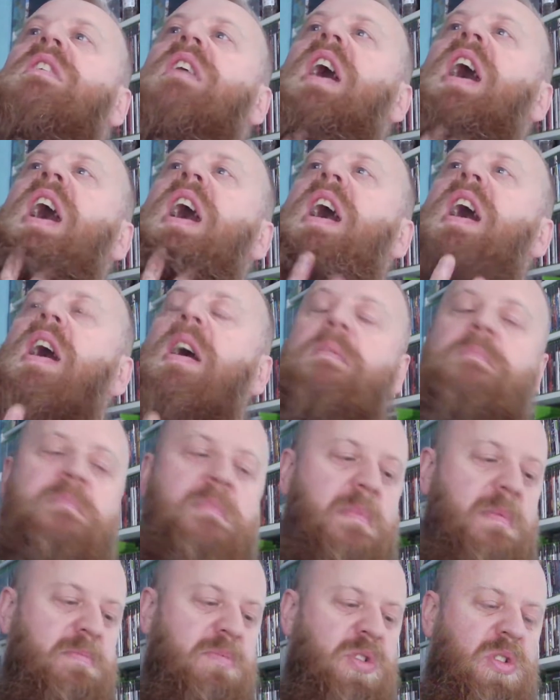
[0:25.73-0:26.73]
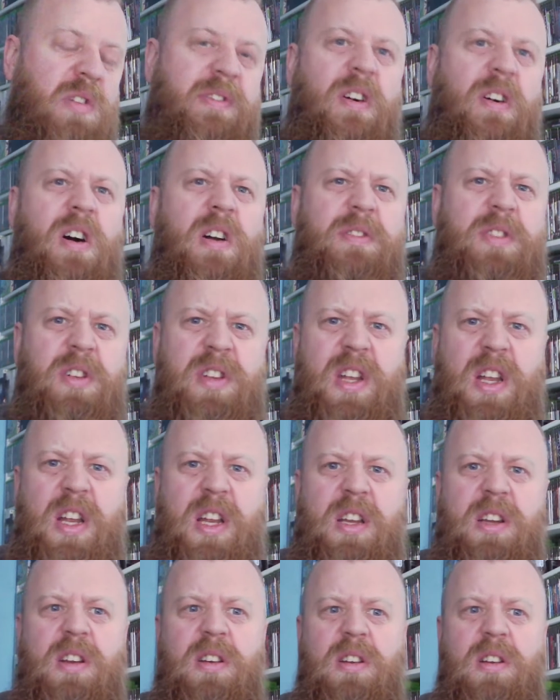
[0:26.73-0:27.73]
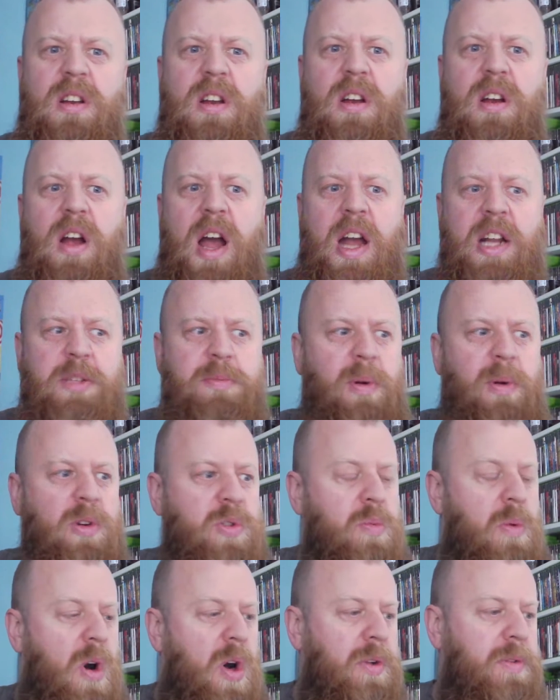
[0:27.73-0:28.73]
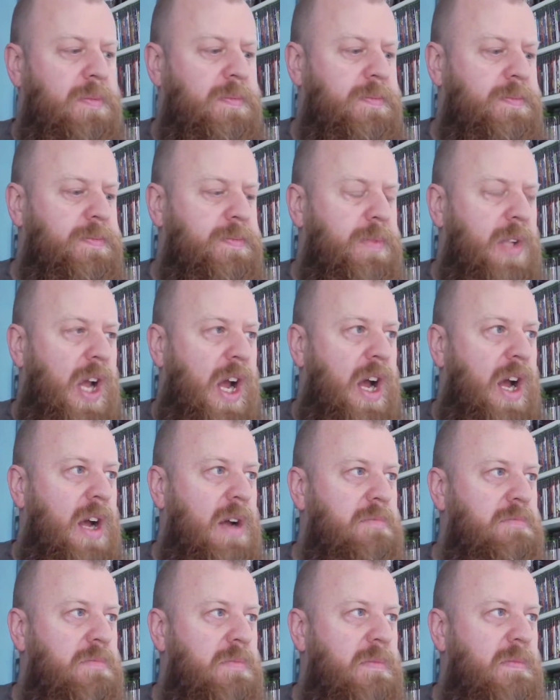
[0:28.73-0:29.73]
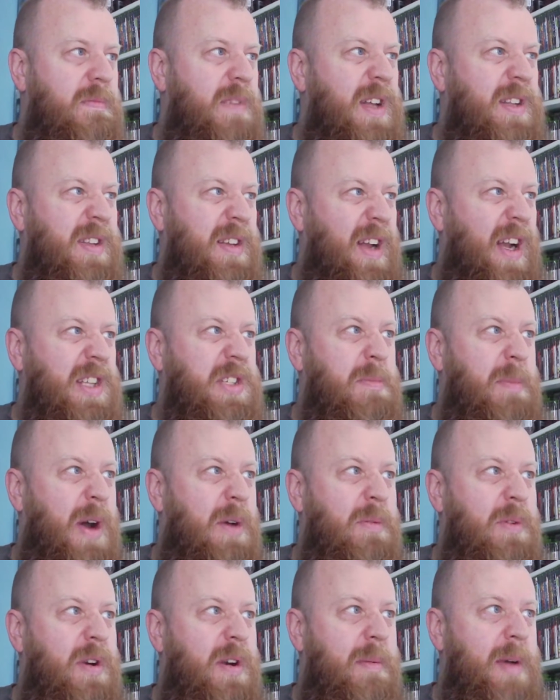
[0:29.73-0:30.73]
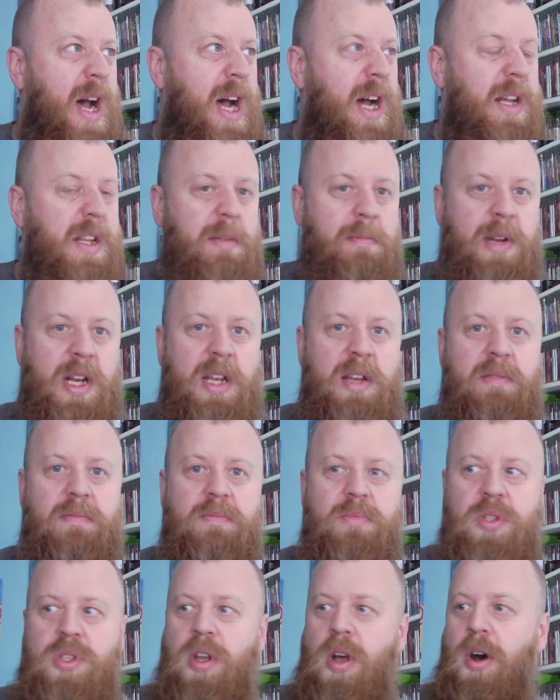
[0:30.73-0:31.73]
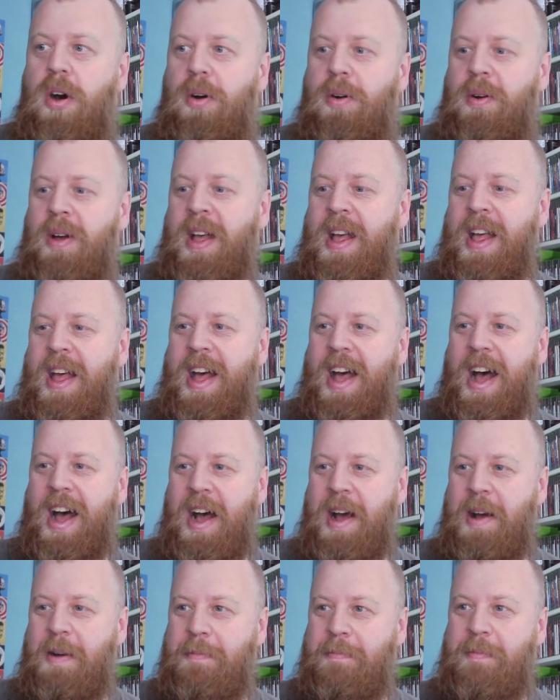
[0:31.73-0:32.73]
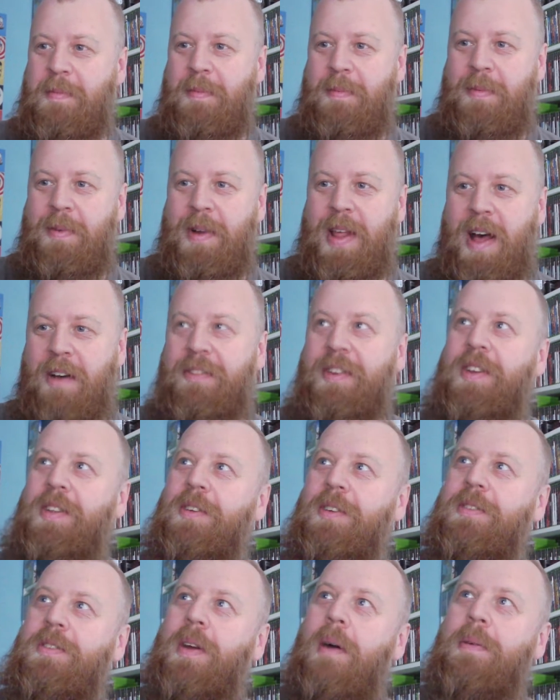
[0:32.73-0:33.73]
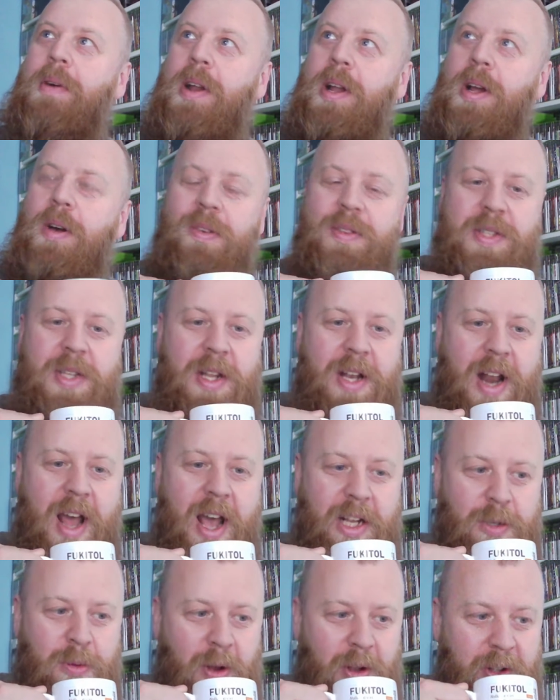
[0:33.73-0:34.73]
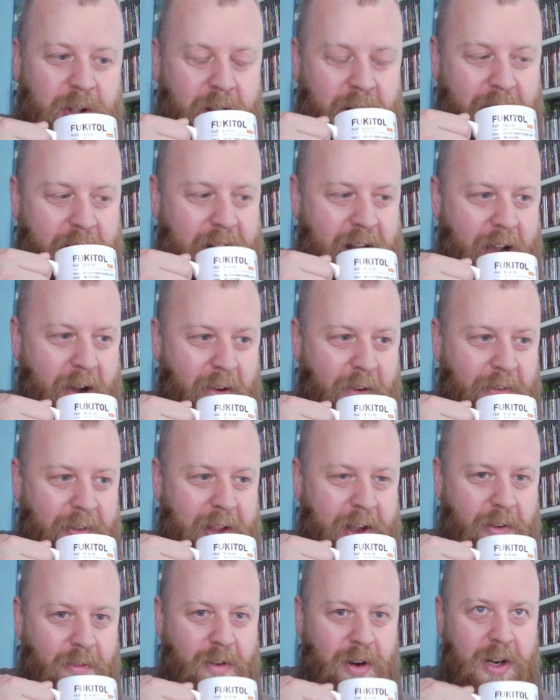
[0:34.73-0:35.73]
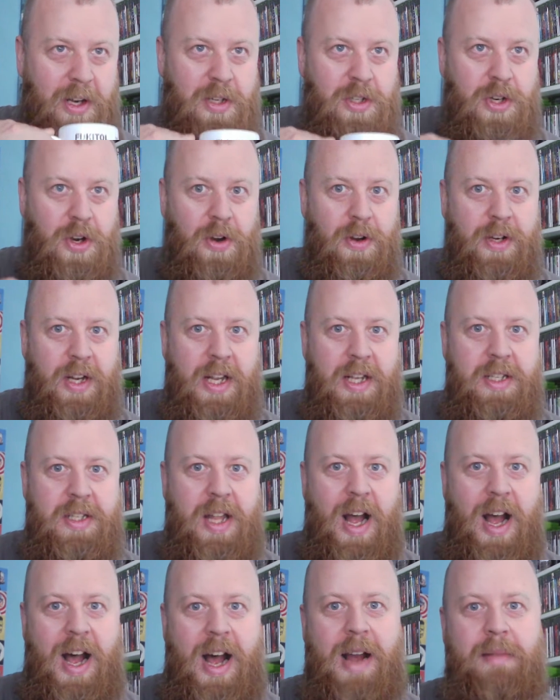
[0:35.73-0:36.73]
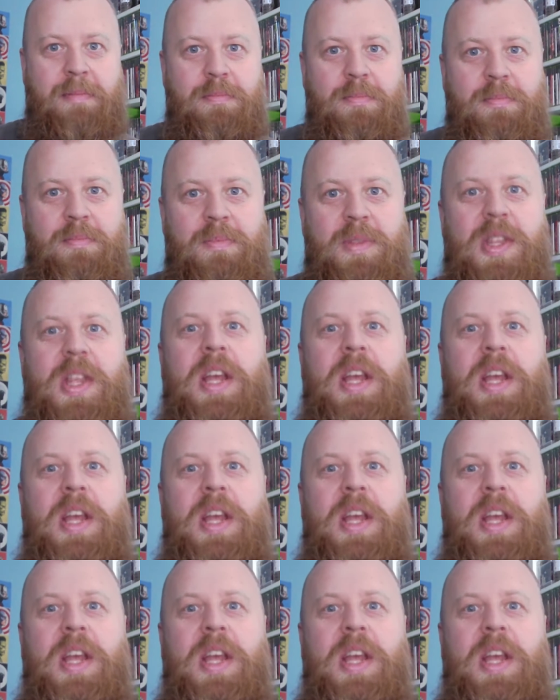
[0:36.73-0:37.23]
So far I've done the Xbox One. I think that's about where I'm at the minute. Without further ado, I'm going to go on to the next one. Now, the on-running joke is that I'm